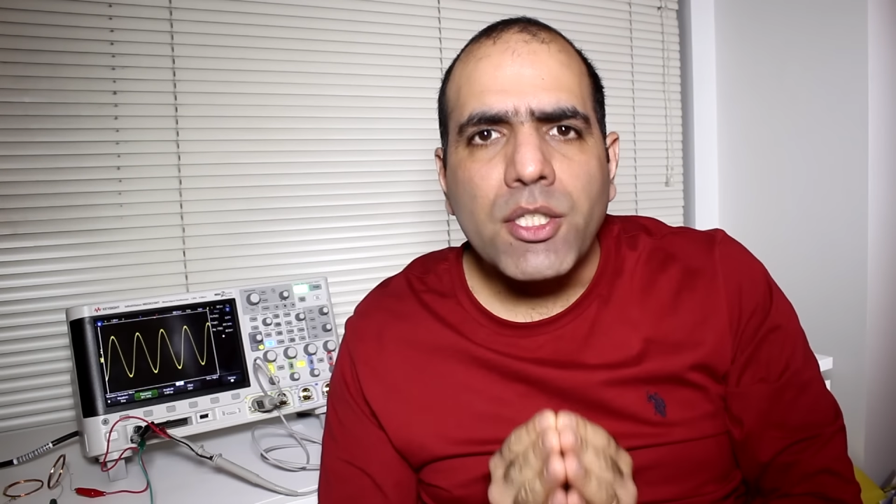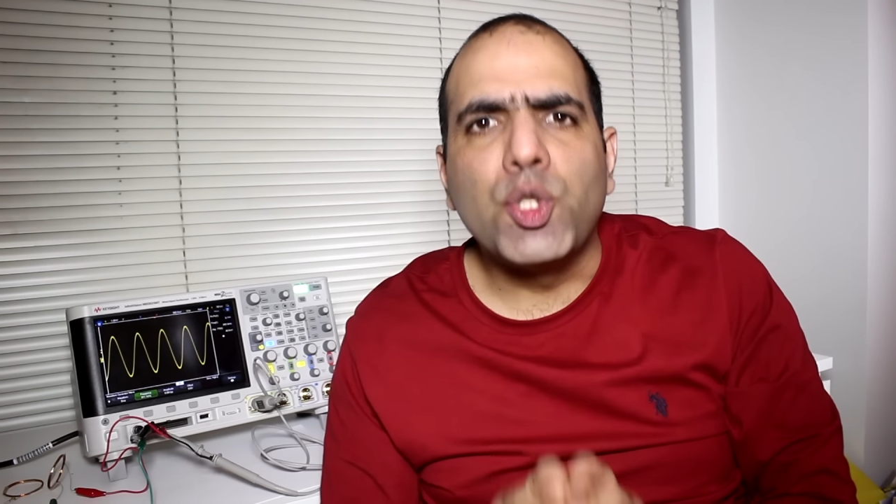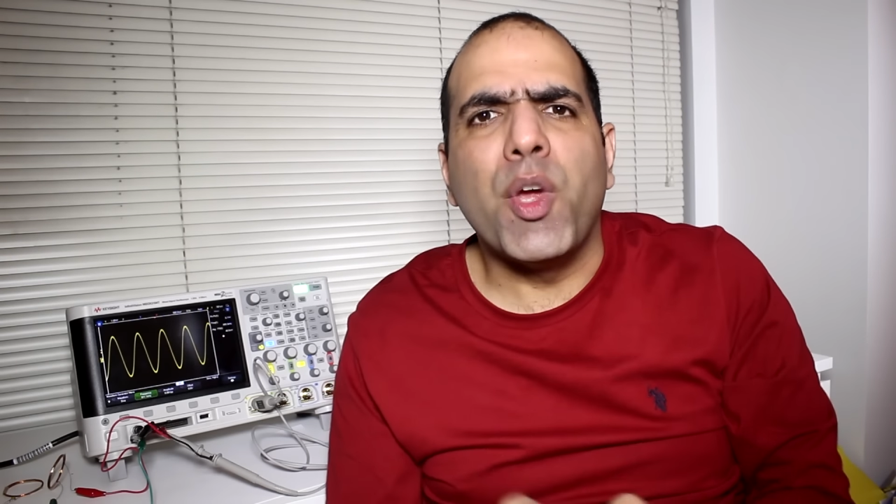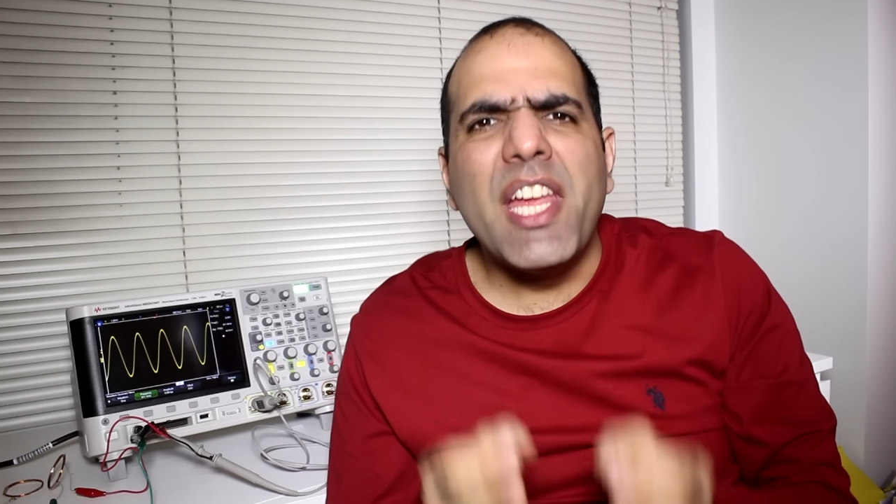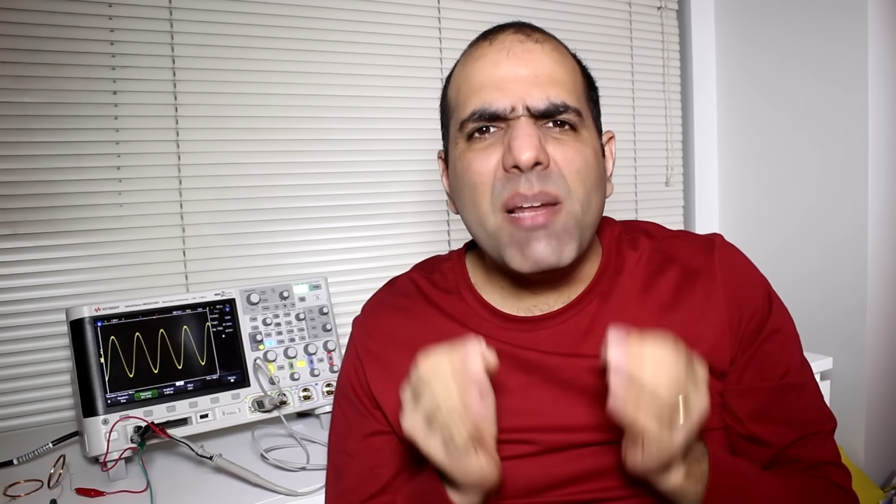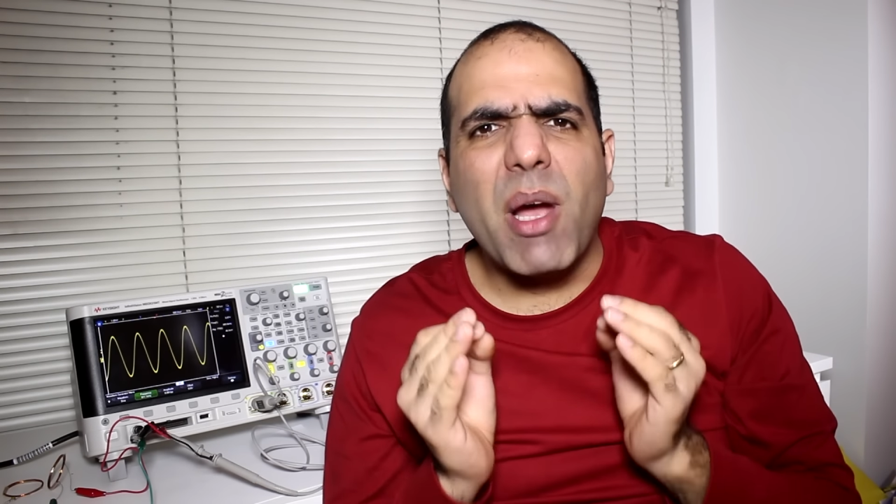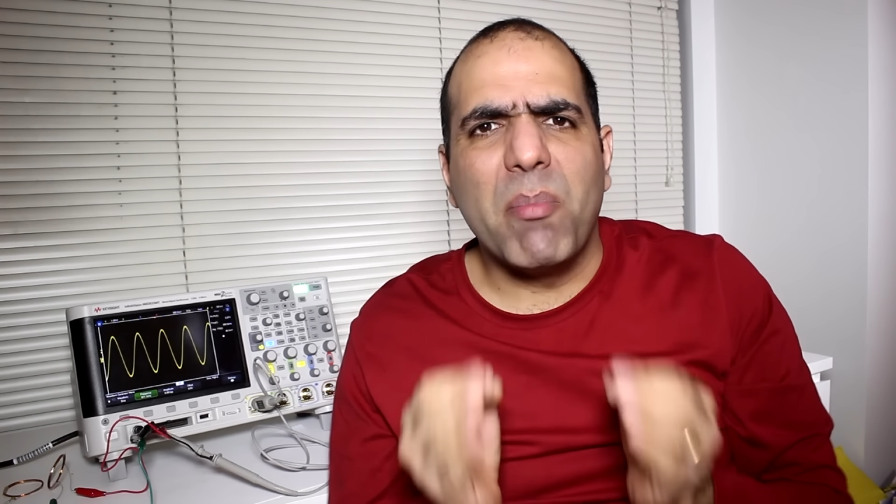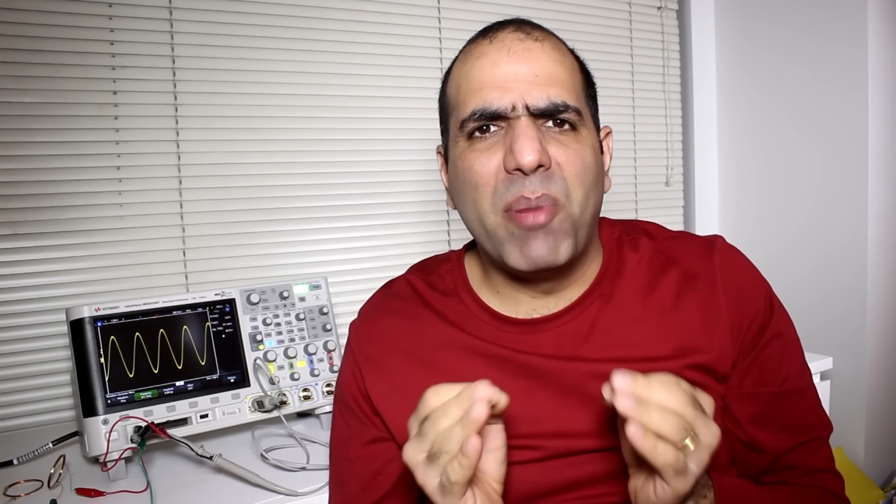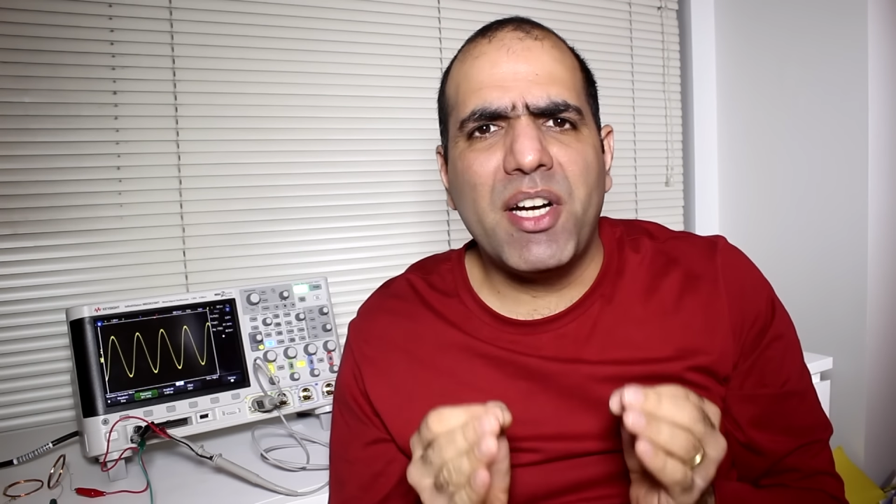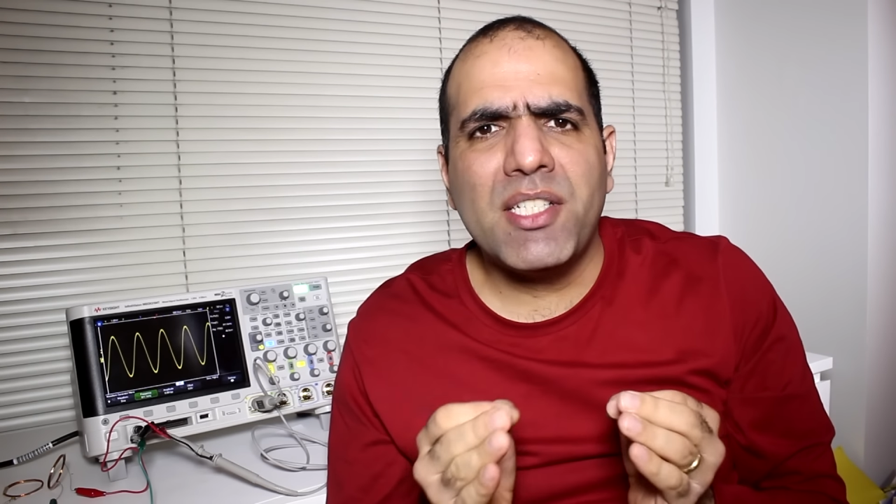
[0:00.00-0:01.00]
To heal my
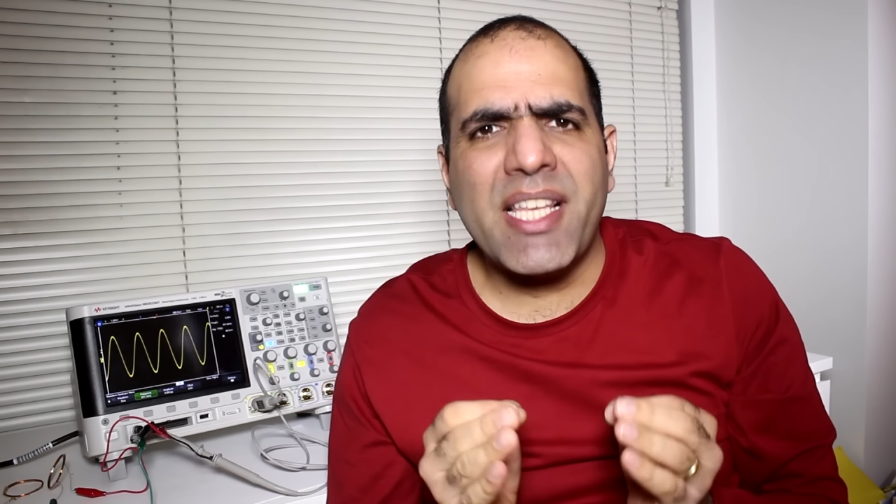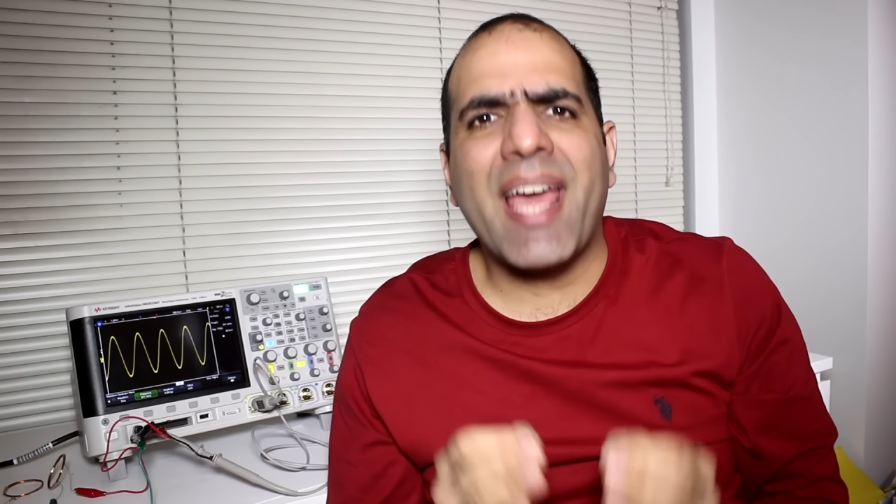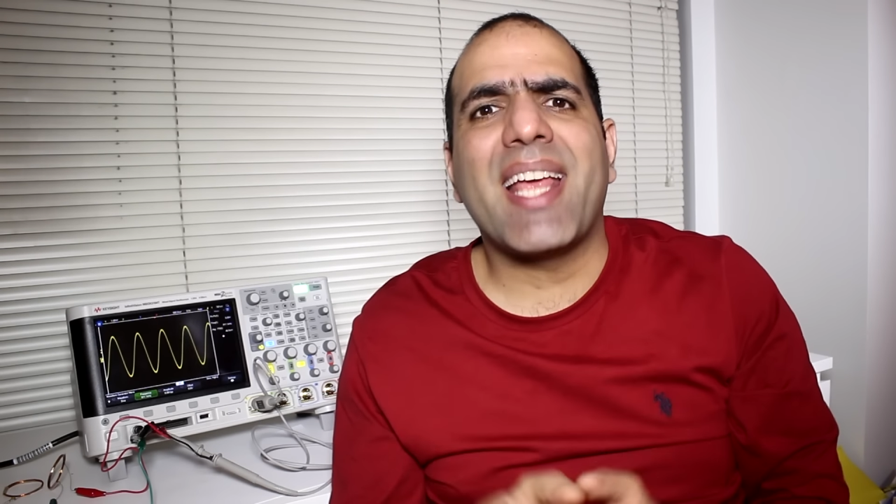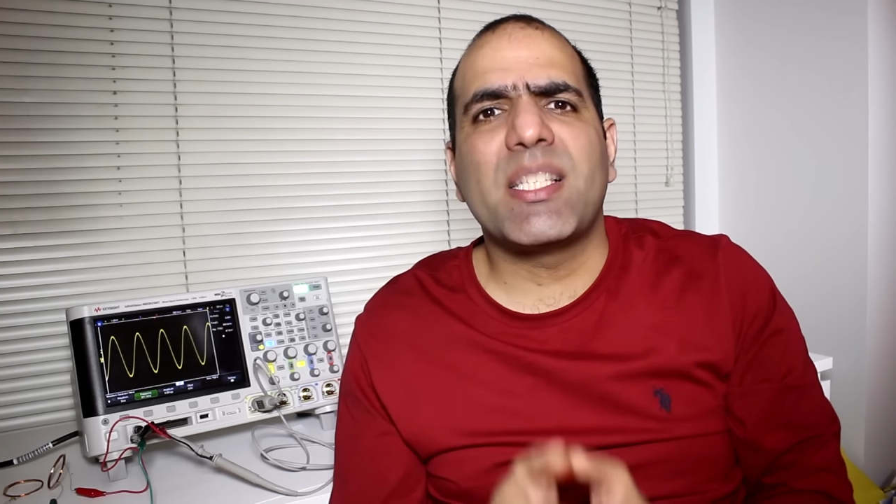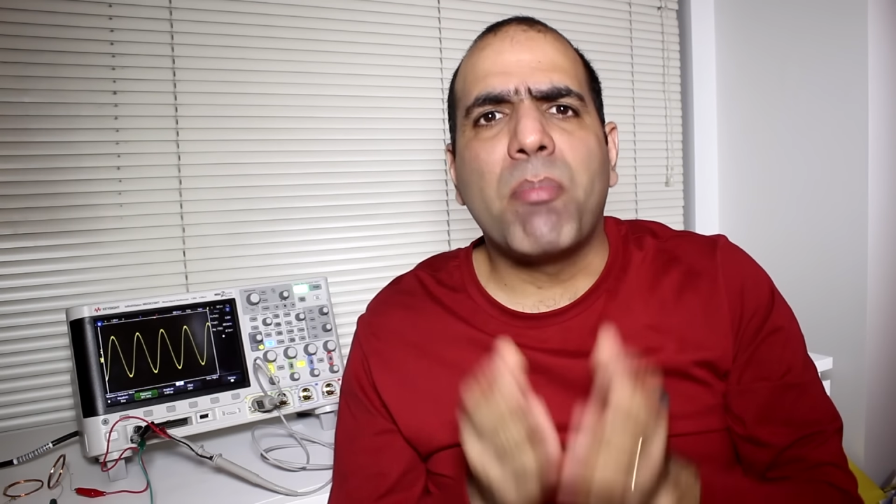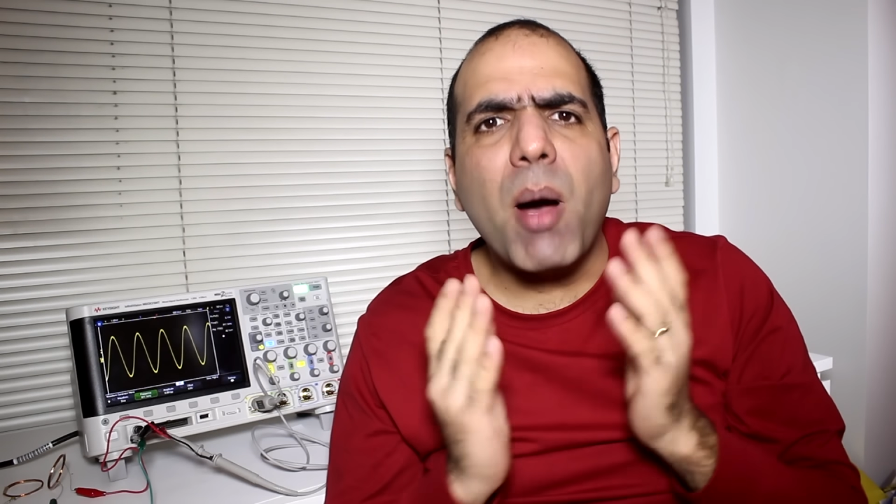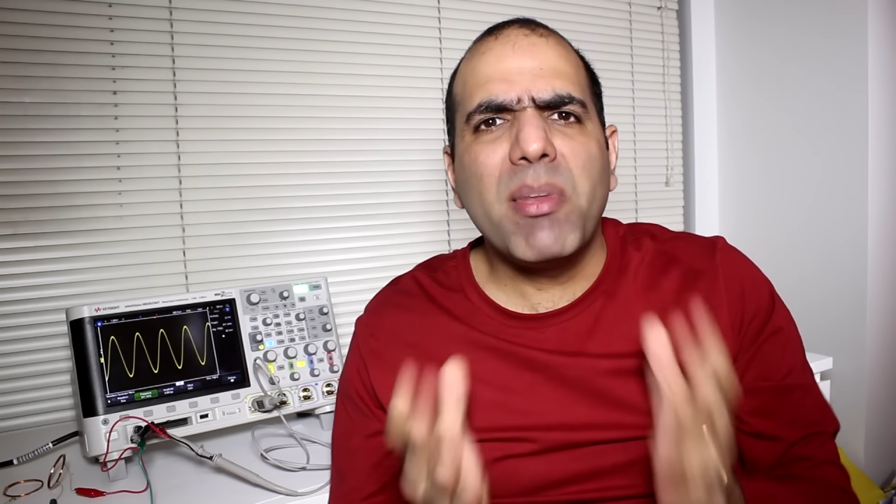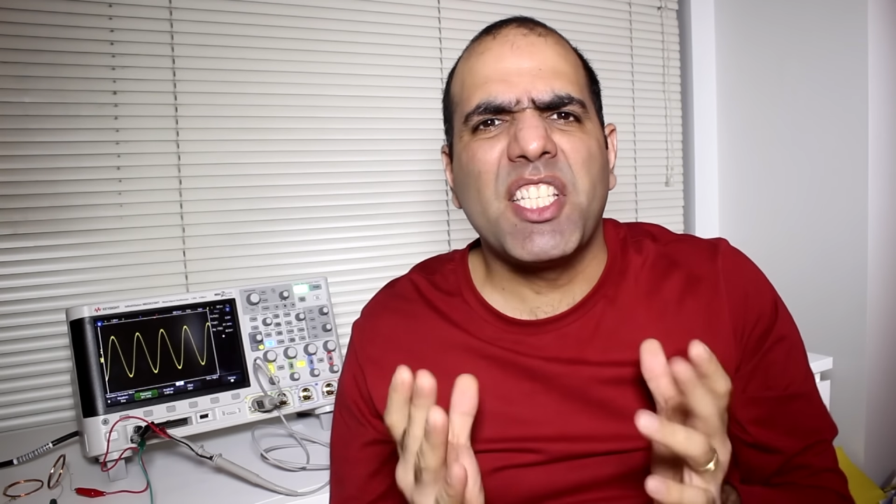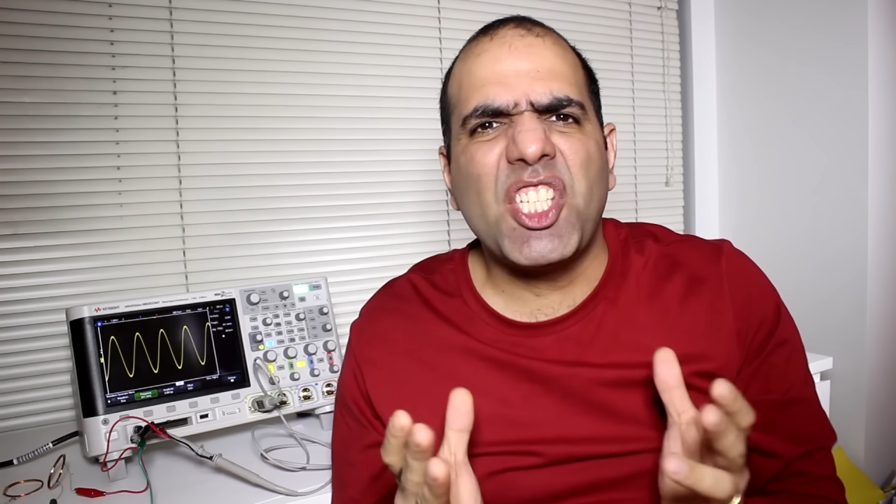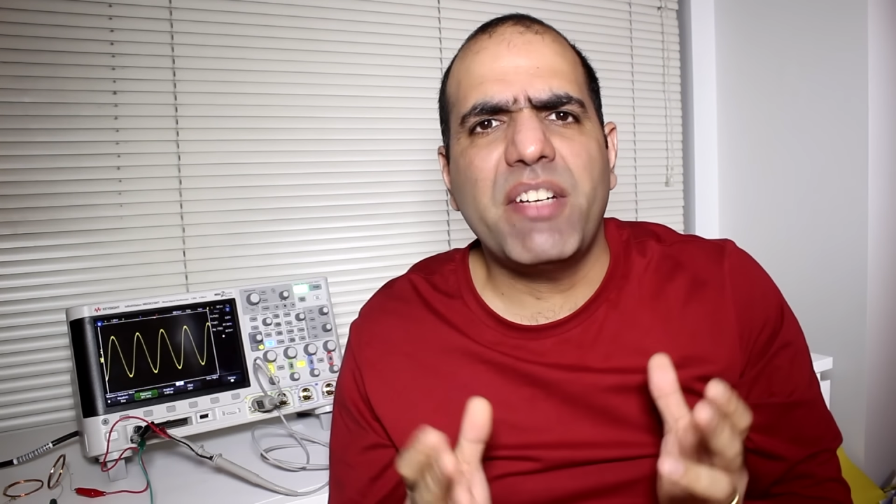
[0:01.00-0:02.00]
burns and as a
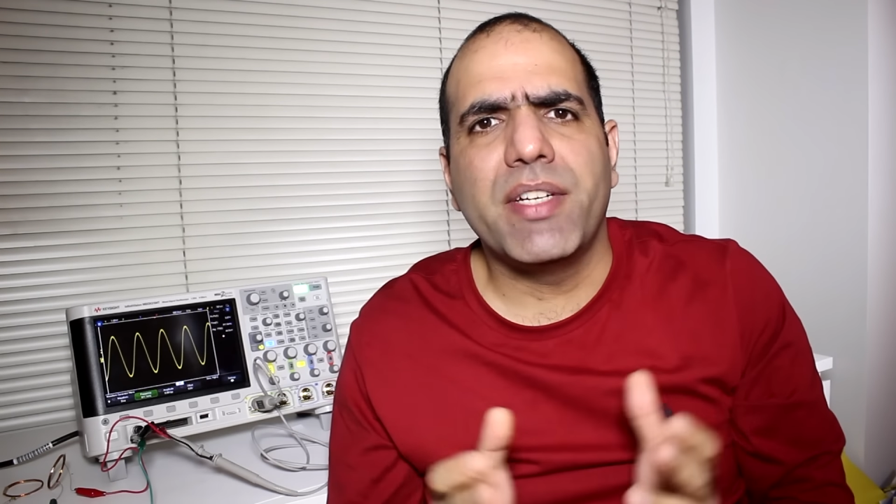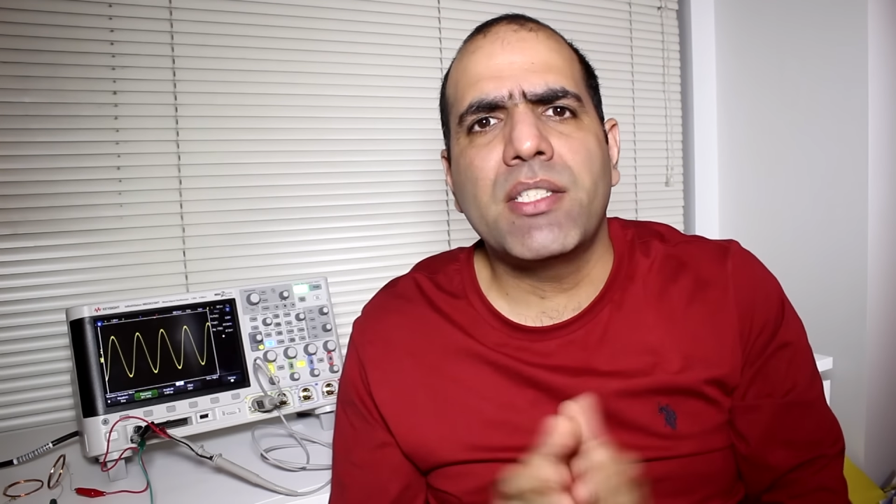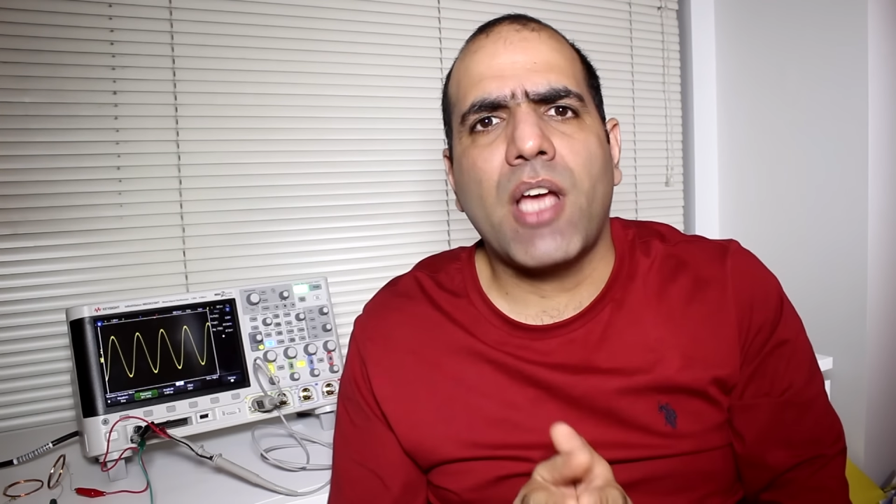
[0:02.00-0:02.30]
public service,